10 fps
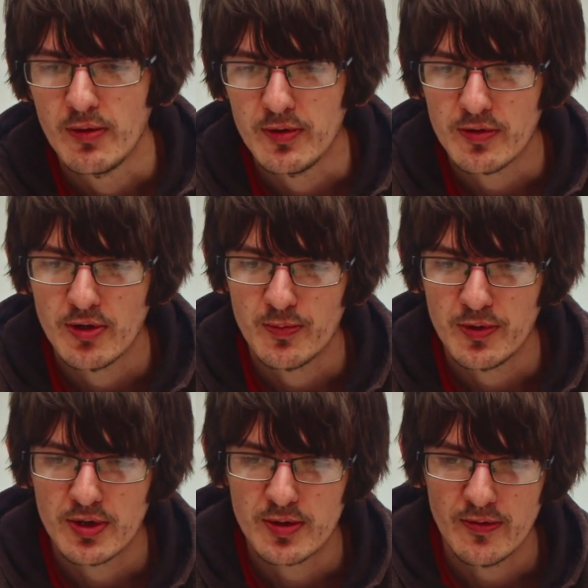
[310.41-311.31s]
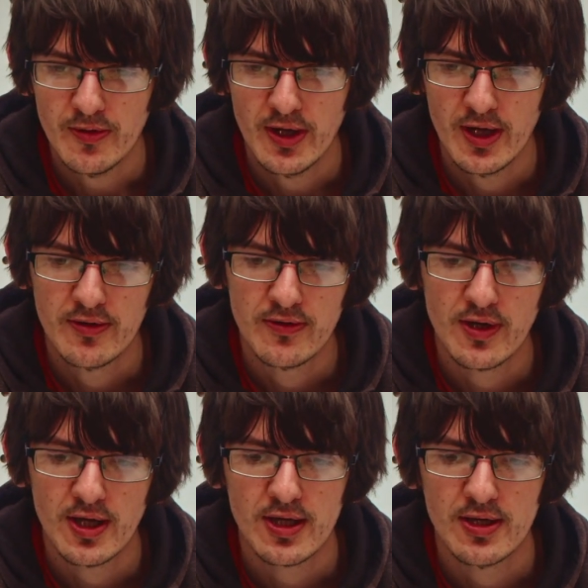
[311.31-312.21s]
we've got a build-up of sand
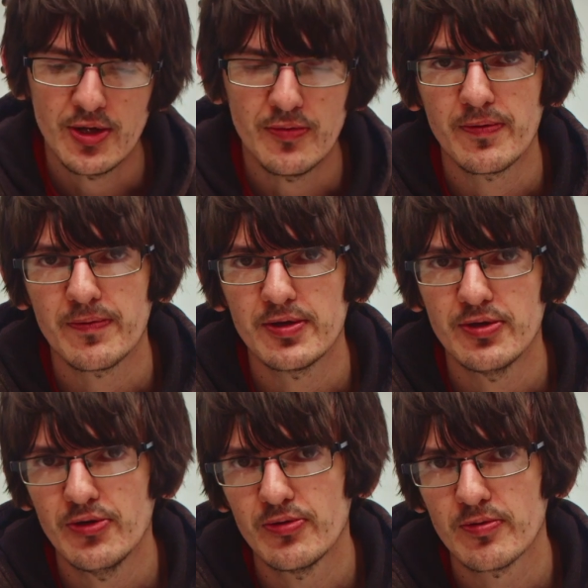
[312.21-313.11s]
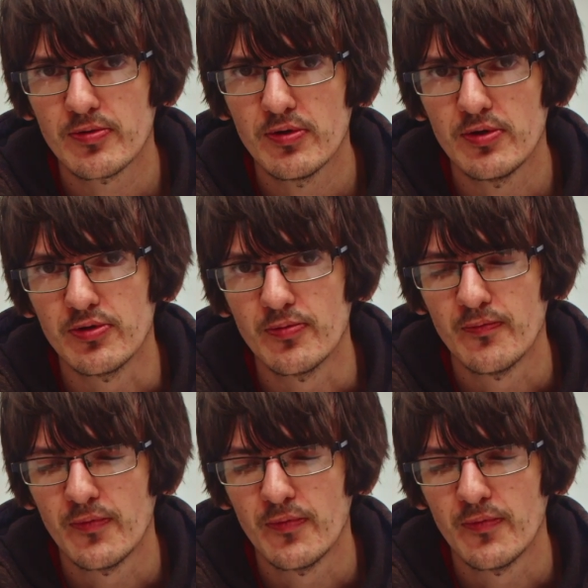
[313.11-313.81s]
against the face of the groin.